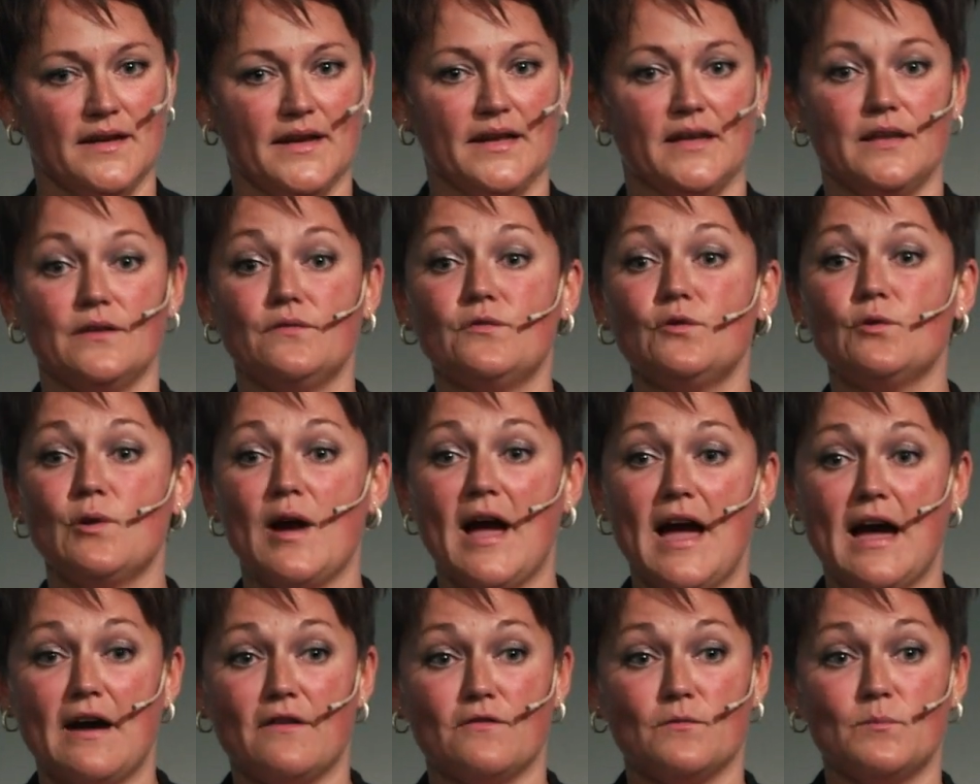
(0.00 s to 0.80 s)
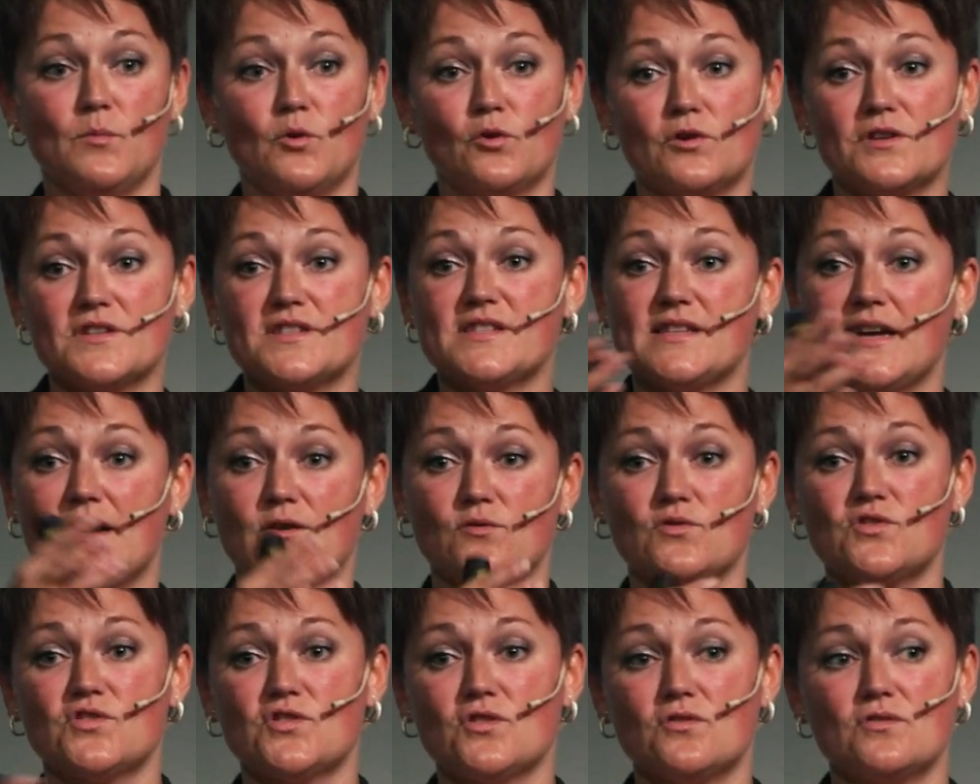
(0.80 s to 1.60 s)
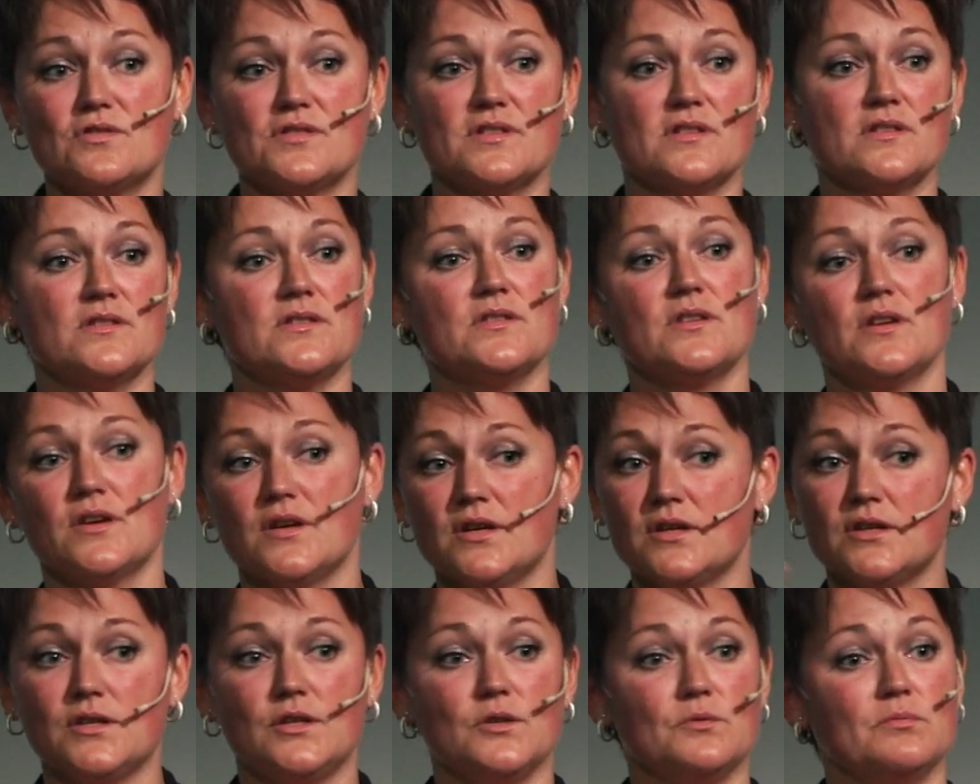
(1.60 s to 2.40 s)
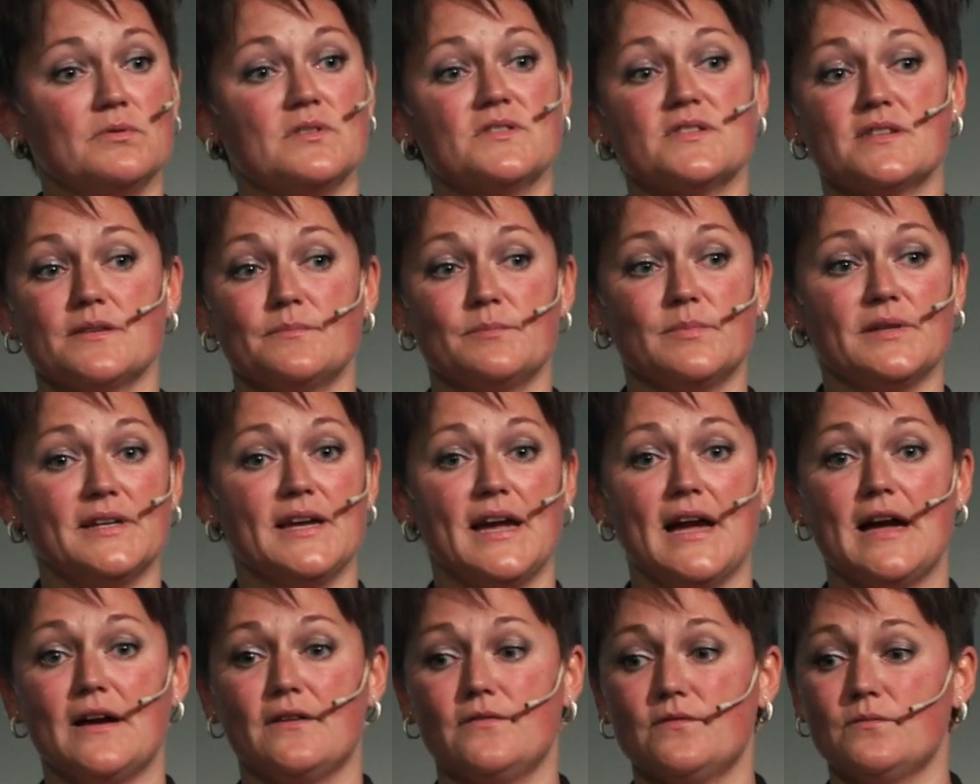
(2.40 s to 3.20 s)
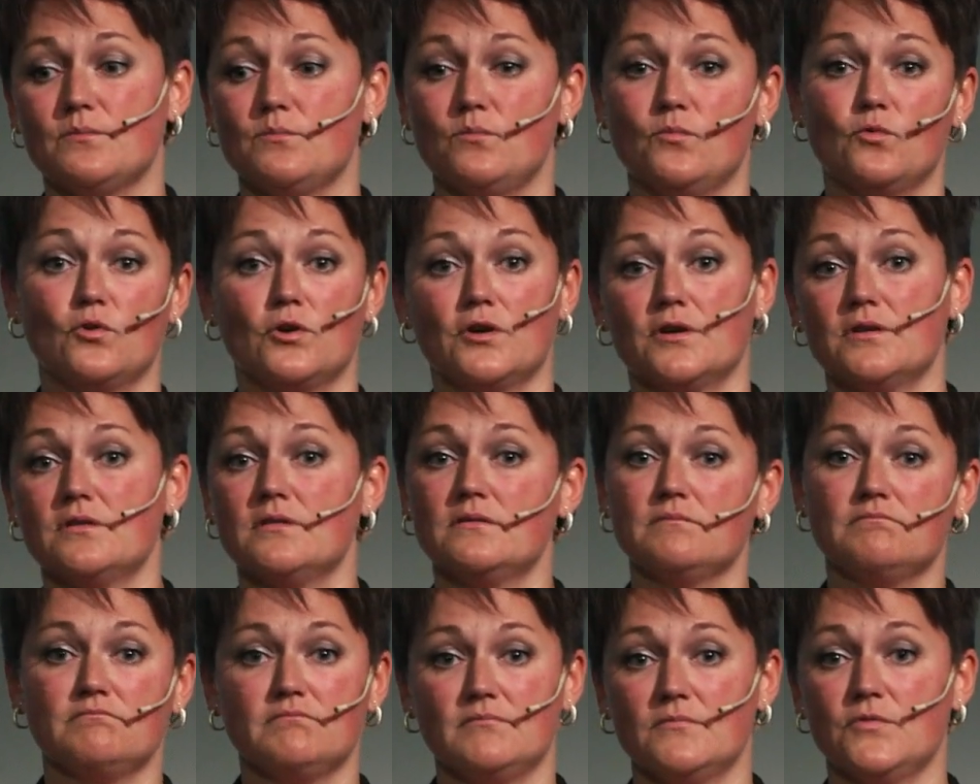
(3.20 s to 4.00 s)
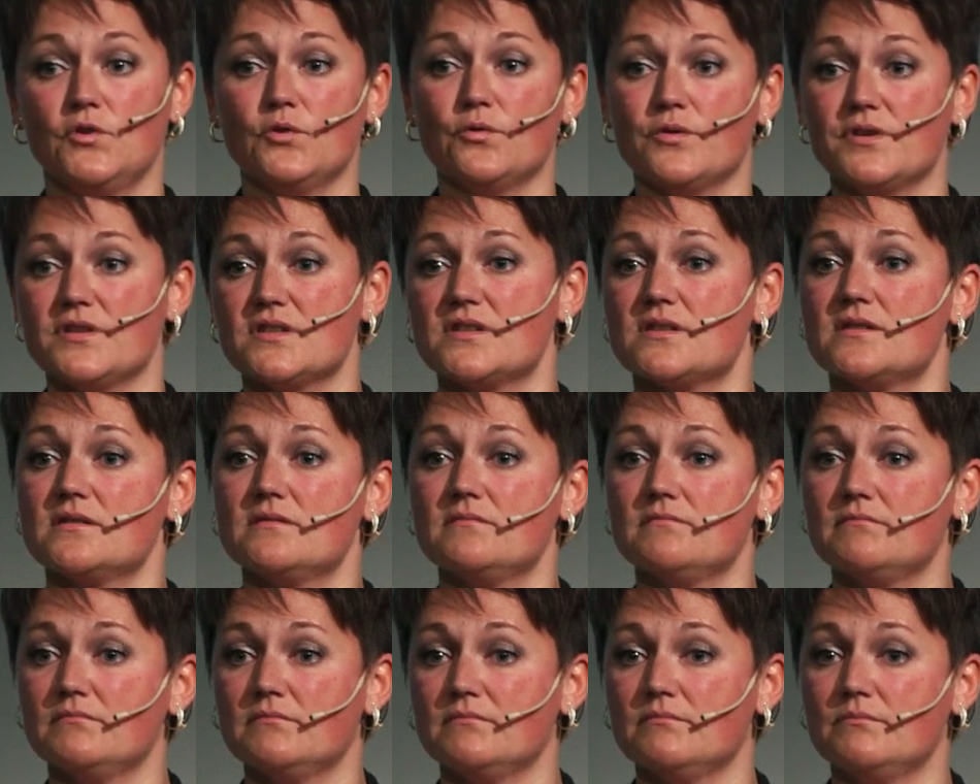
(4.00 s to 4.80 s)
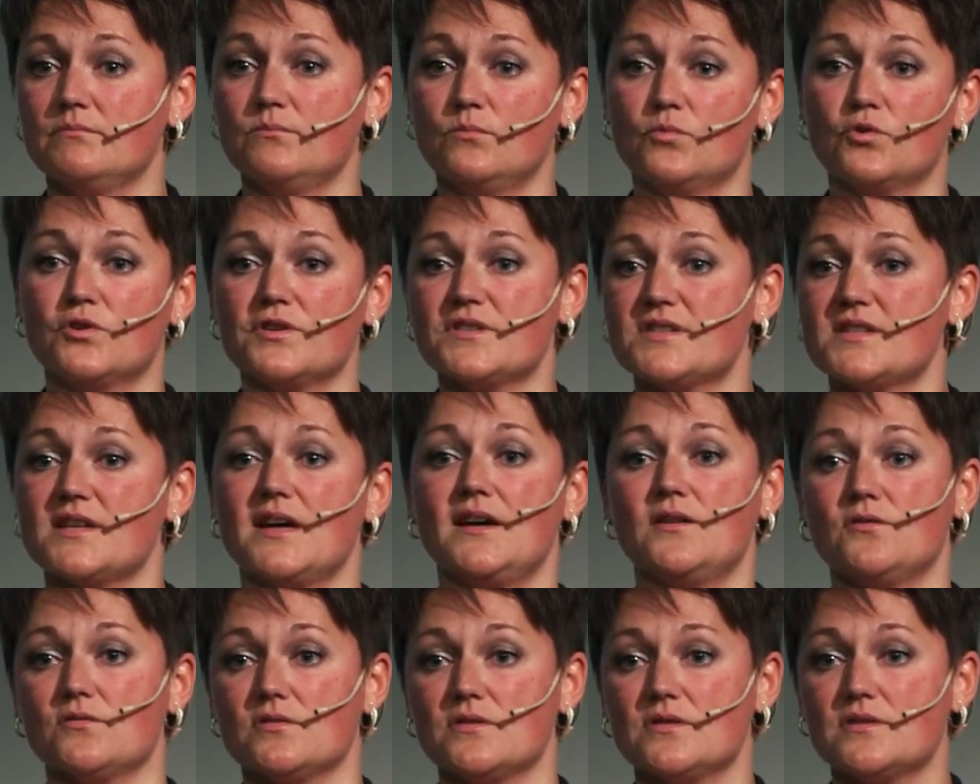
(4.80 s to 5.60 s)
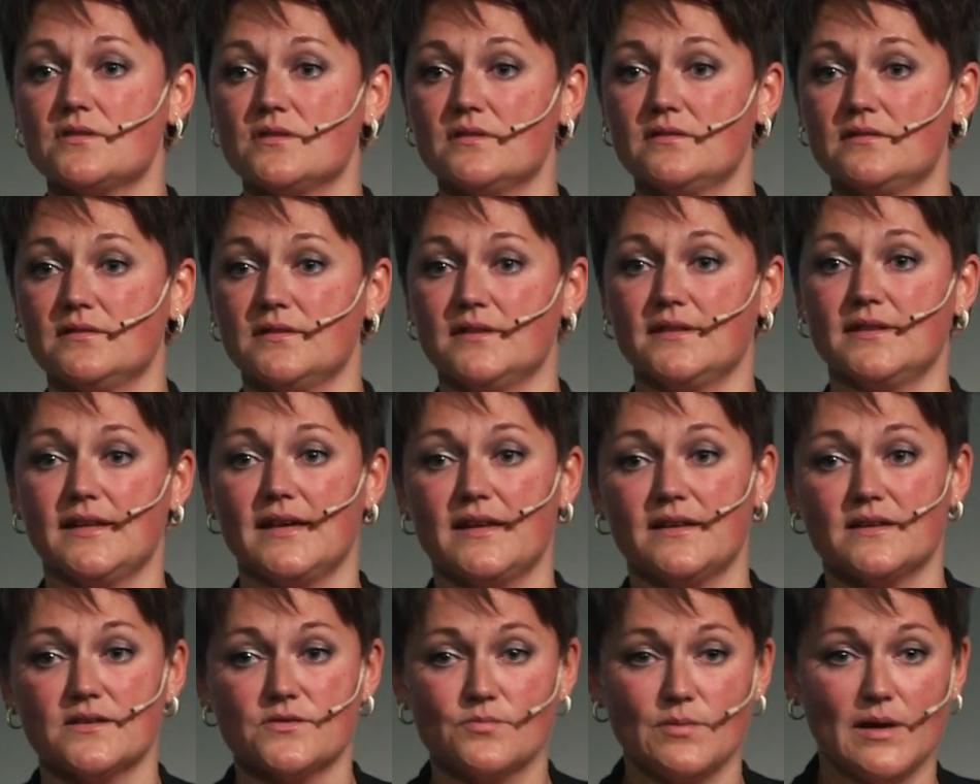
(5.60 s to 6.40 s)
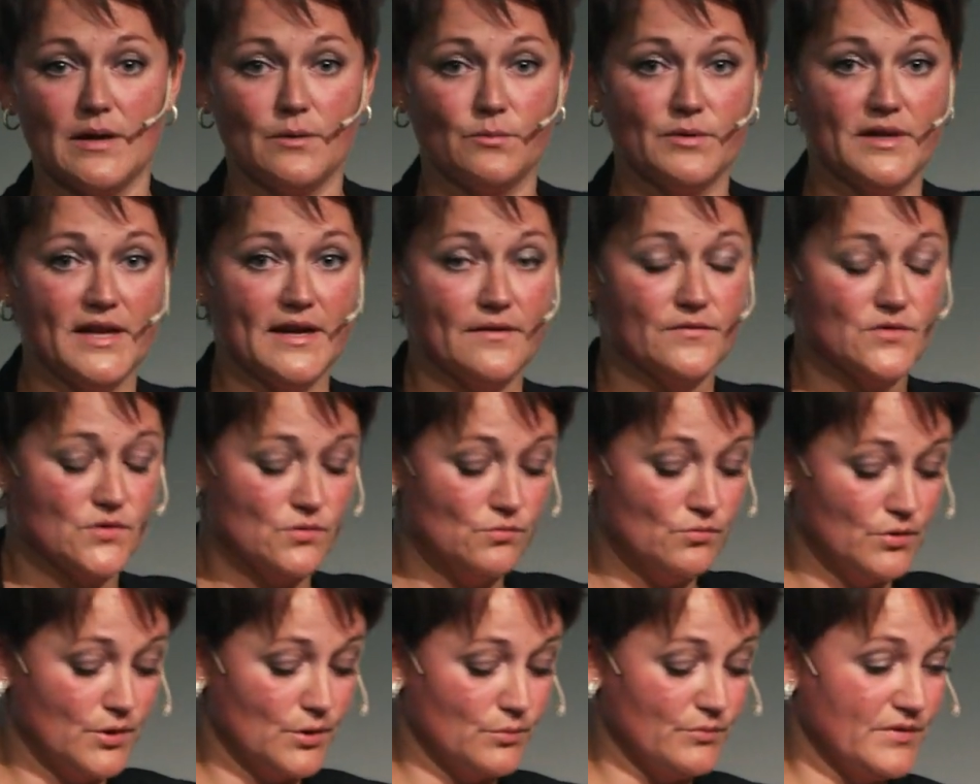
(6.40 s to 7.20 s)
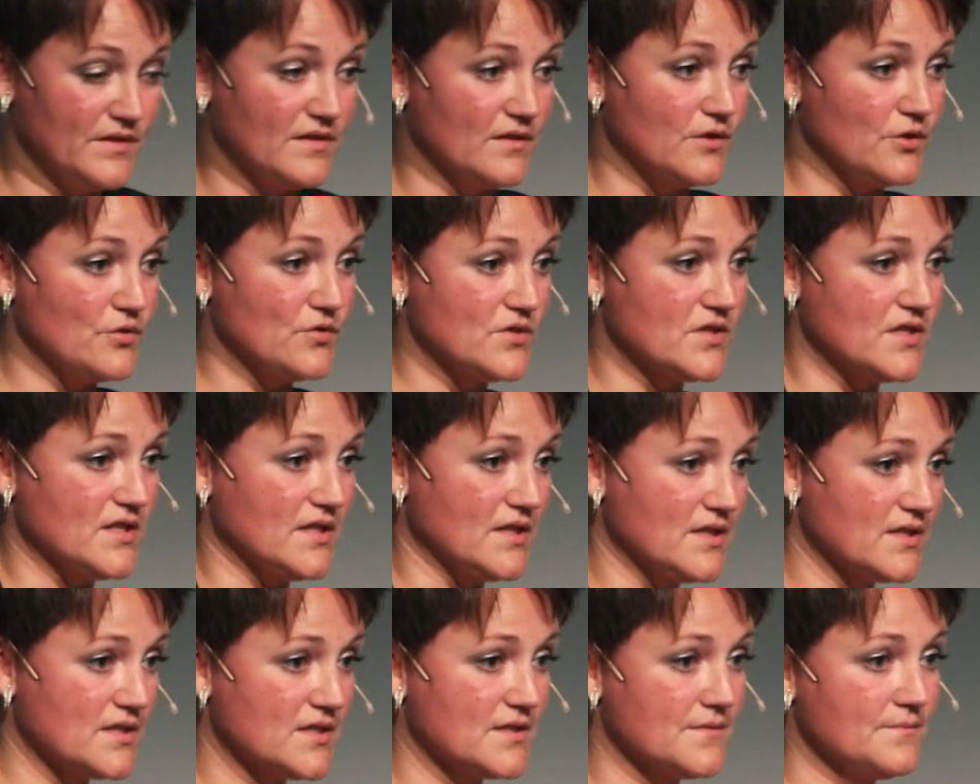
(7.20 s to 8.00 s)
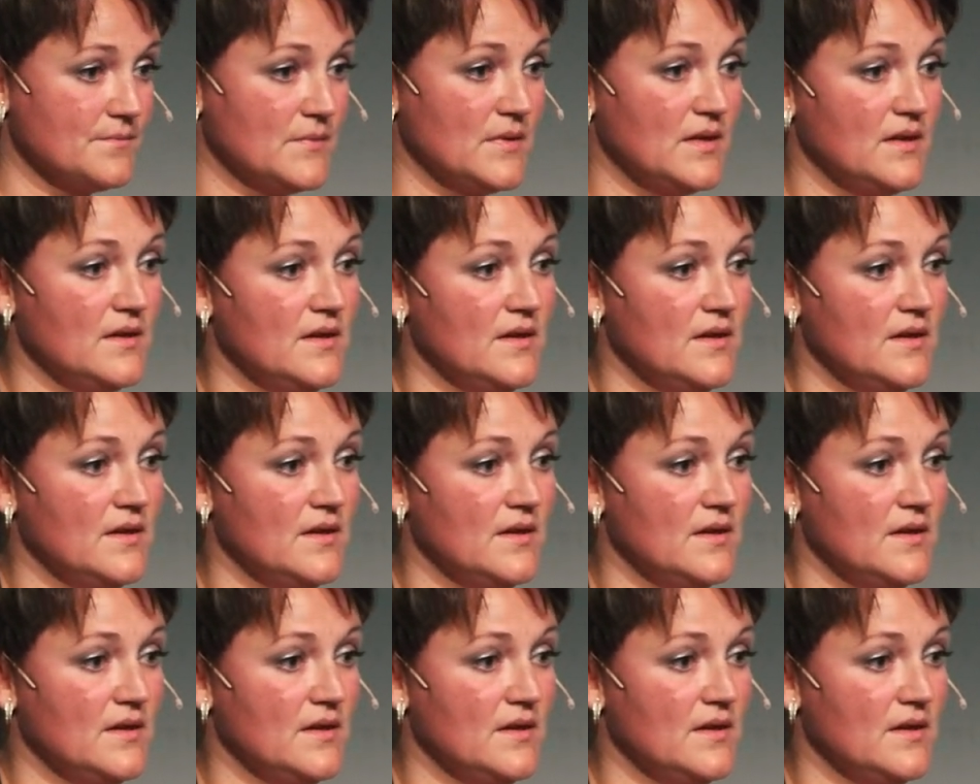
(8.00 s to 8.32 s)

And if you have more sound sources, you will simply have more noise, more sound. And that is why we have to work with acoustics.